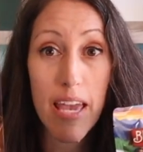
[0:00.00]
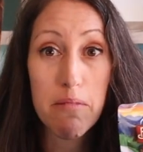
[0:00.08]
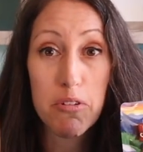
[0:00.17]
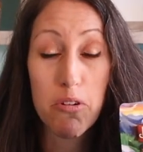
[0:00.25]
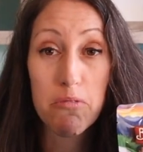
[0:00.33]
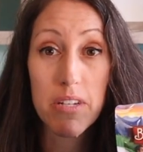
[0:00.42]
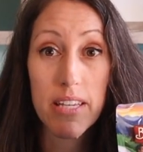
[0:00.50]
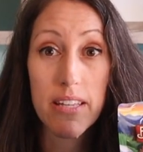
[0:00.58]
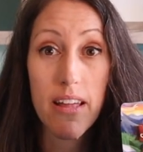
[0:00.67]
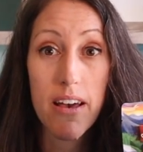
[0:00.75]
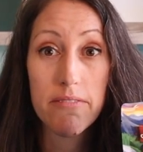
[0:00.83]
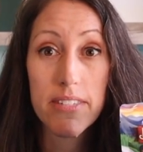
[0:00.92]
Gabriel really
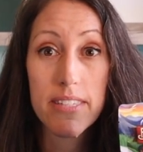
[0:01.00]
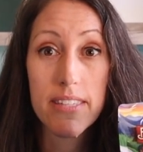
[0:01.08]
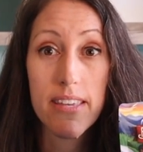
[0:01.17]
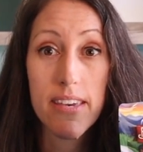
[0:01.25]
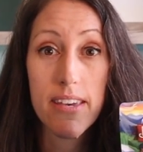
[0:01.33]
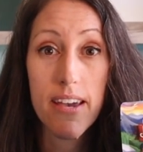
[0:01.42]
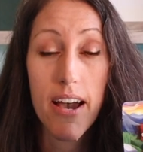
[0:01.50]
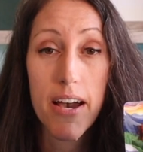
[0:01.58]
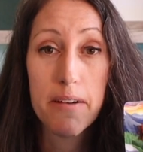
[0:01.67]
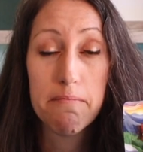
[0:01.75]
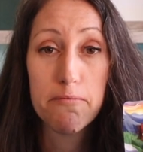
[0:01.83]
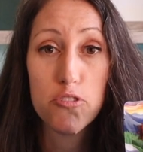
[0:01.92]
loves the
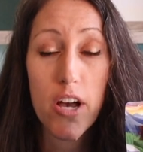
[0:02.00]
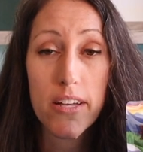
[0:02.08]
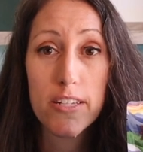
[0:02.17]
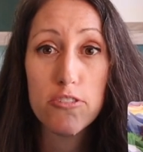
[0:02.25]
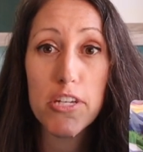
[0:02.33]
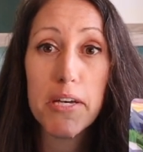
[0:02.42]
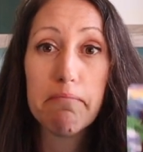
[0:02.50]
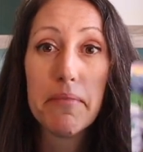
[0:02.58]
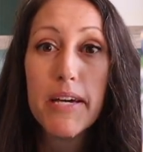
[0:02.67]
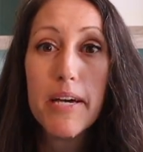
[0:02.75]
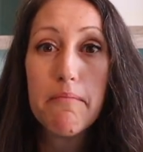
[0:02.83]
chocolate chip,